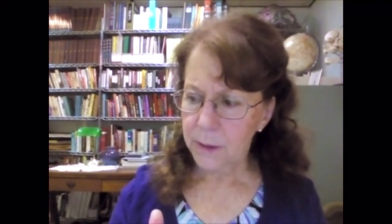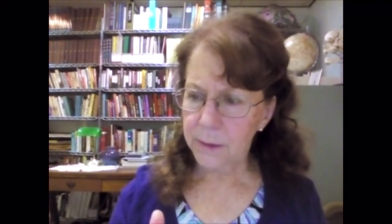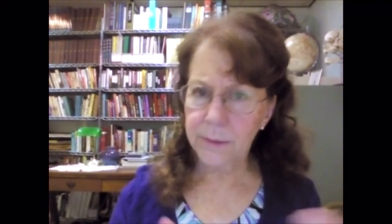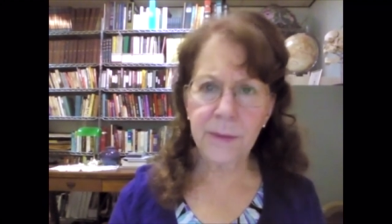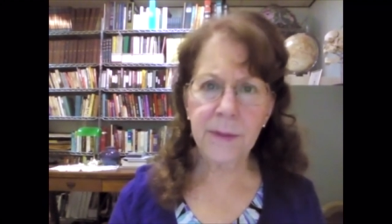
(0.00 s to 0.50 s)

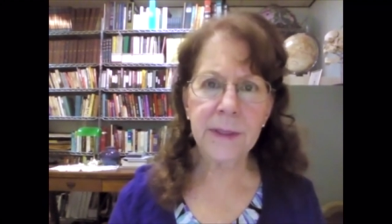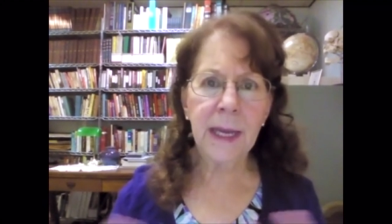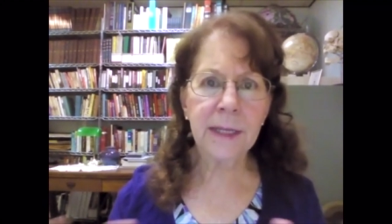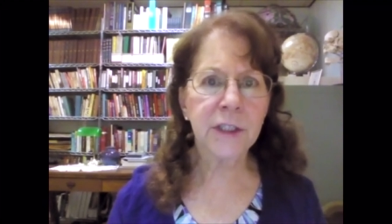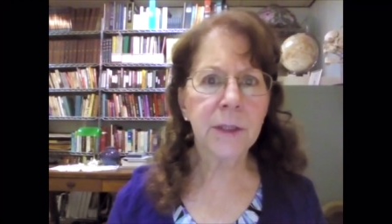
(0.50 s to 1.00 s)
the
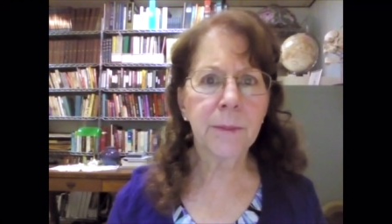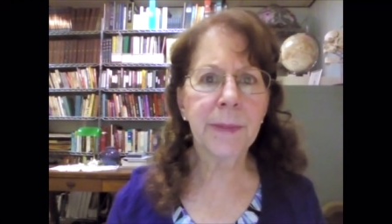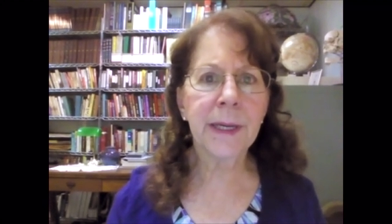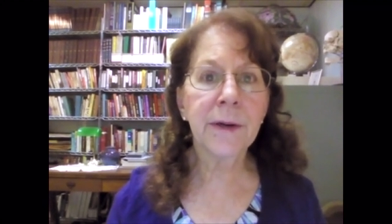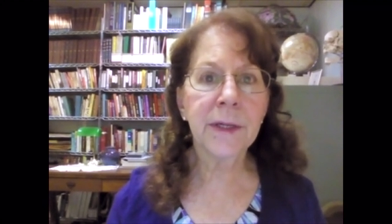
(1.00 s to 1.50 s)
national
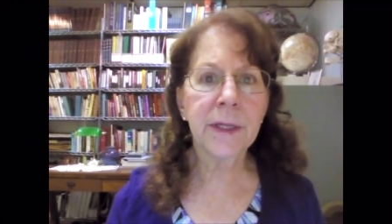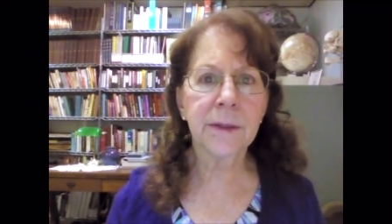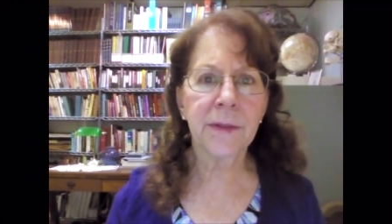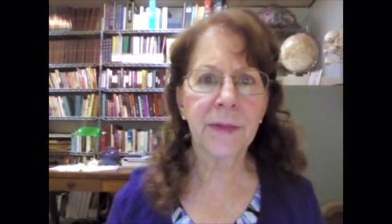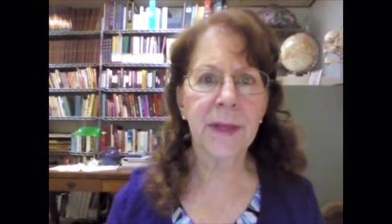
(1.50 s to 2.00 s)

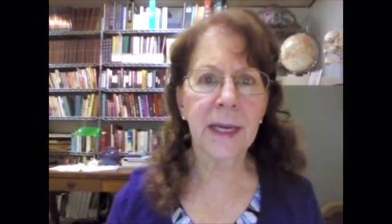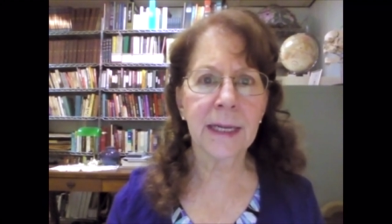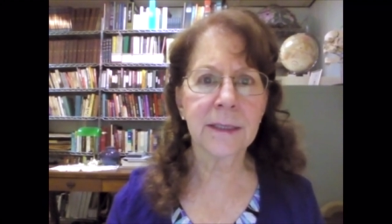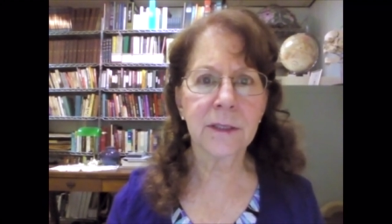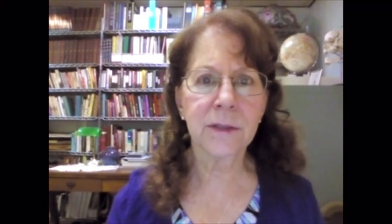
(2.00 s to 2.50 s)
barrier
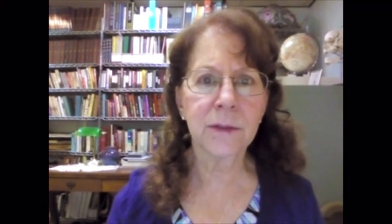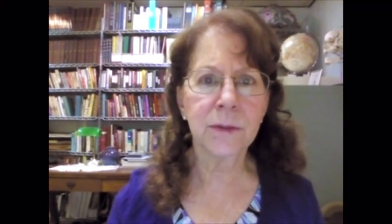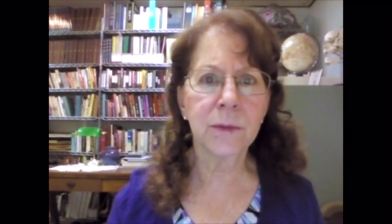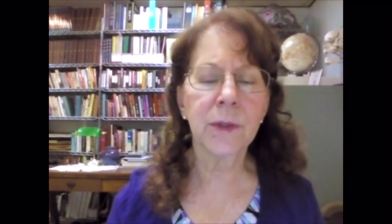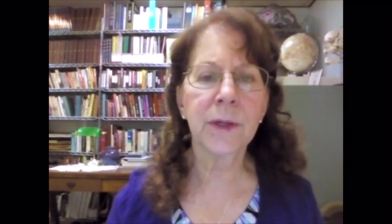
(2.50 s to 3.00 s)
thing
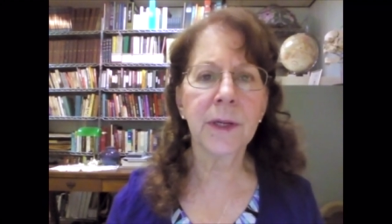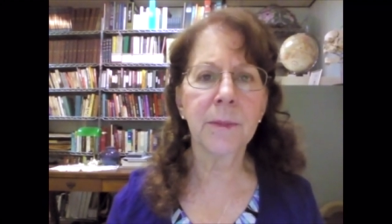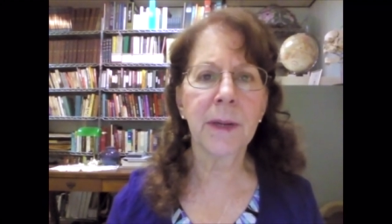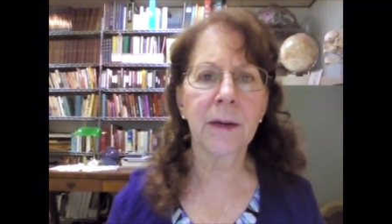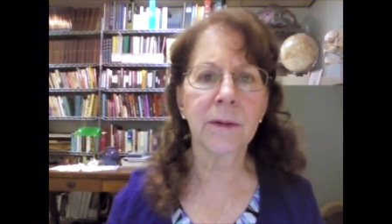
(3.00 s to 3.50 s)
to worry
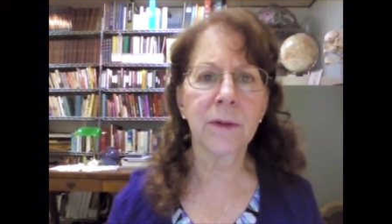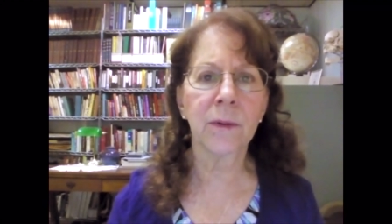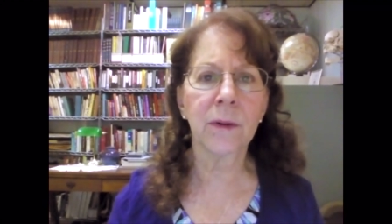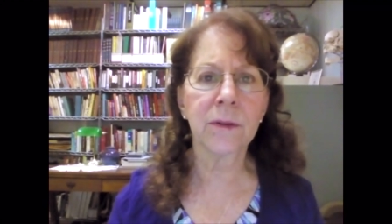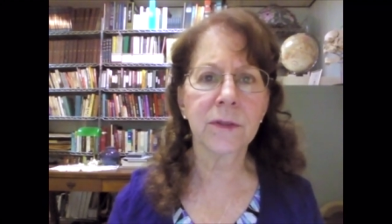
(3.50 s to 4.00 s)
about
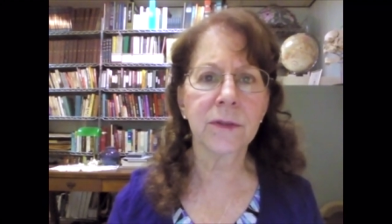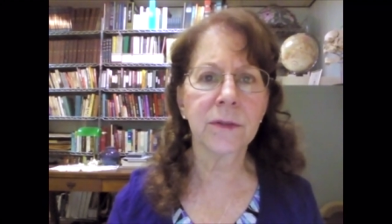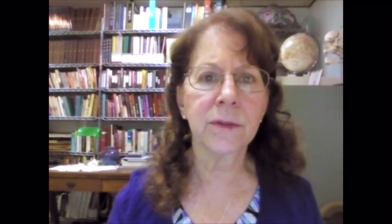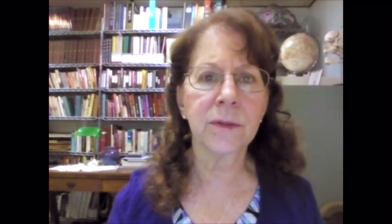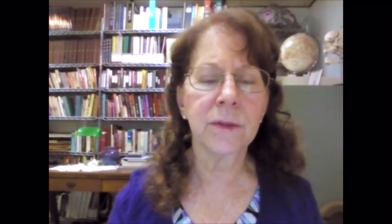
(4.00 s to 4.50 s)
or
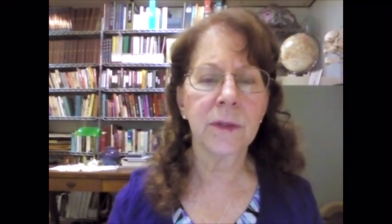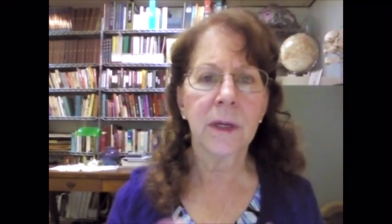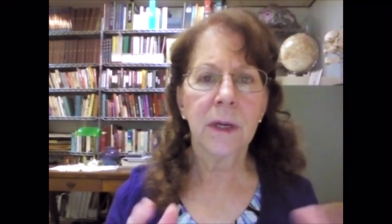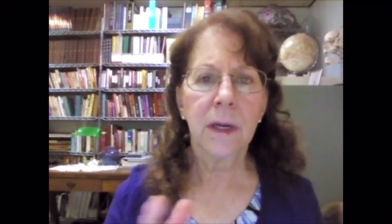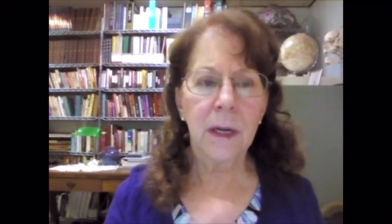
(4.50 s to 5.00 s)
to,
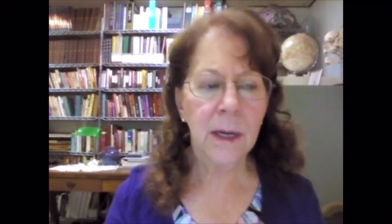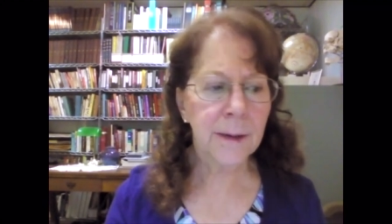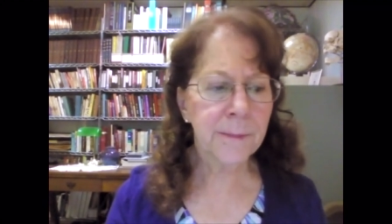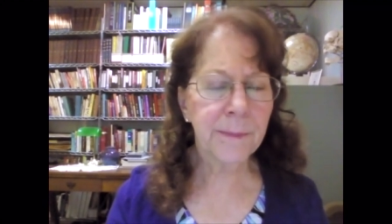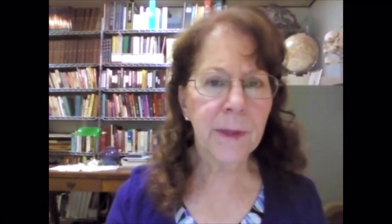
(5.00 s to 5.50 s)

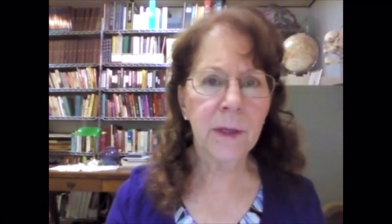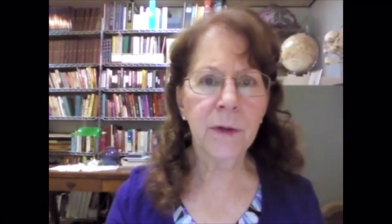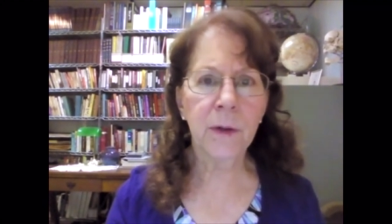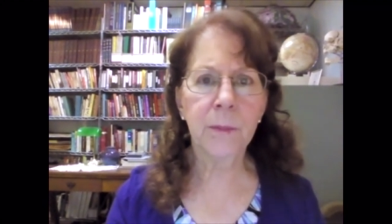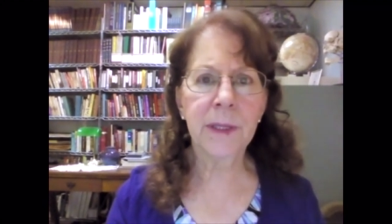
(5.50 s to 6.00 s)
um, you
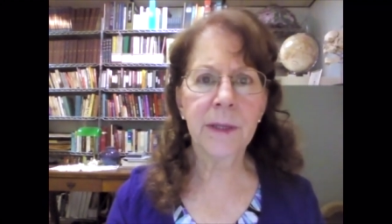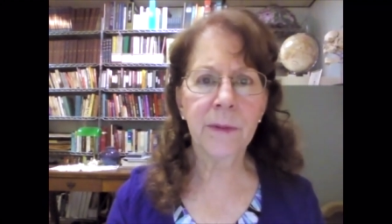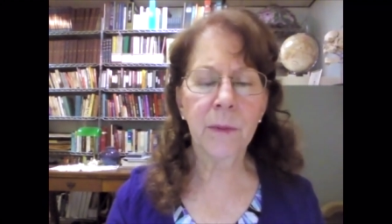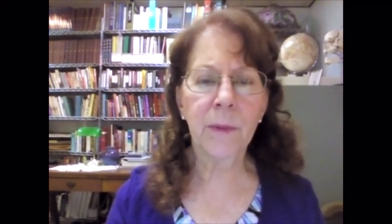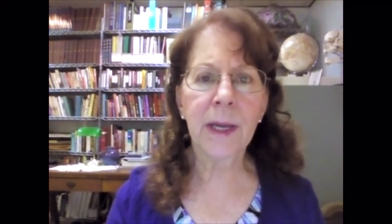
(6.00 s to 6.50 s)
know, be in
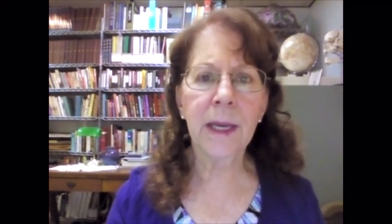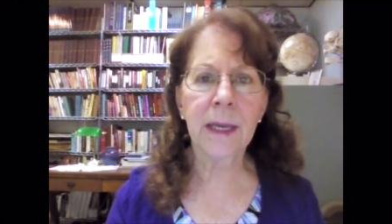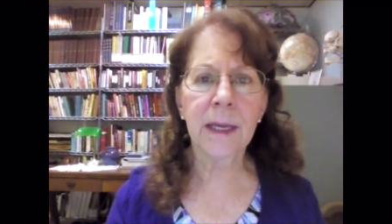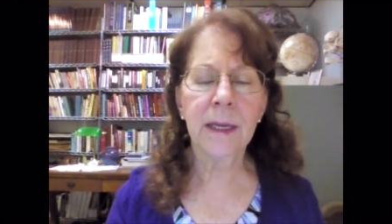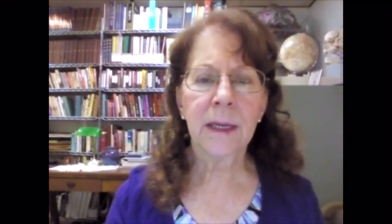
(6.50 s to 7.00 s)
the
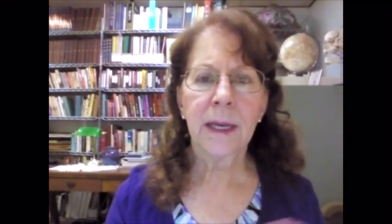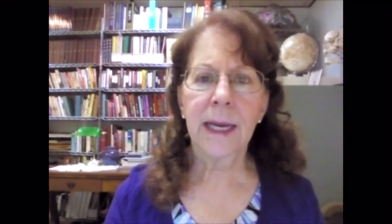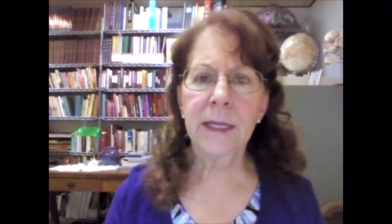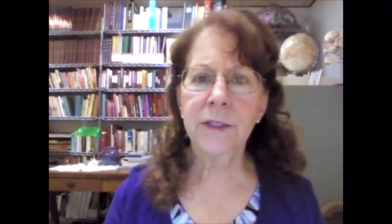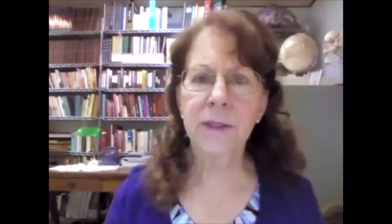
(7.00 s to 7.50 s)
way.
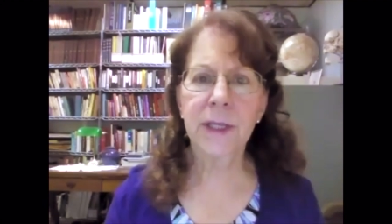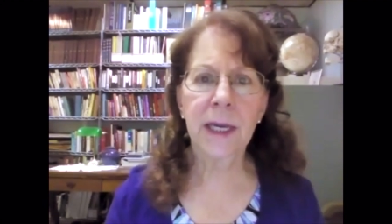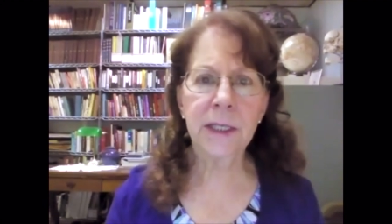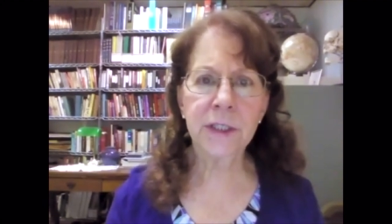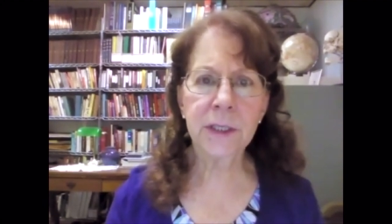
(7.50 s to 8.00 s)

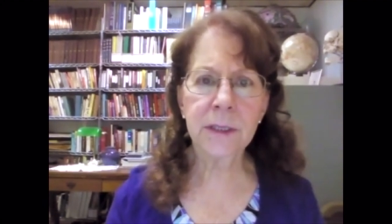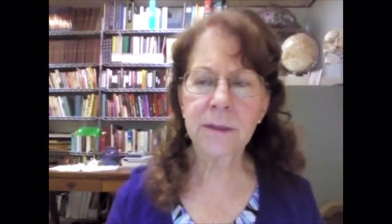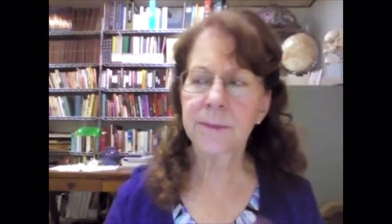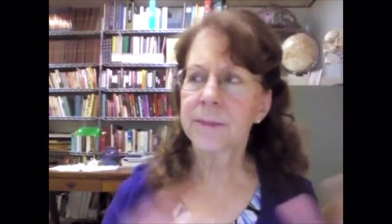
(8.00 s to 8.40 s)
Education,